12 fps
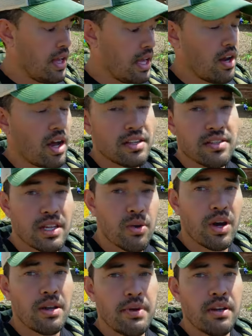and honestly
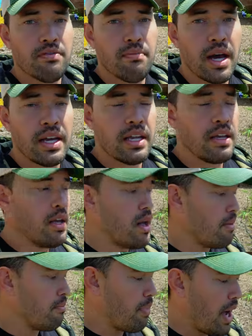quite a bit of money
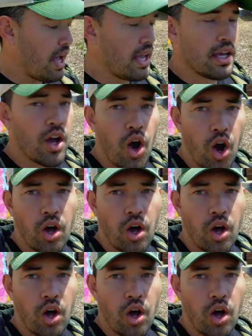buying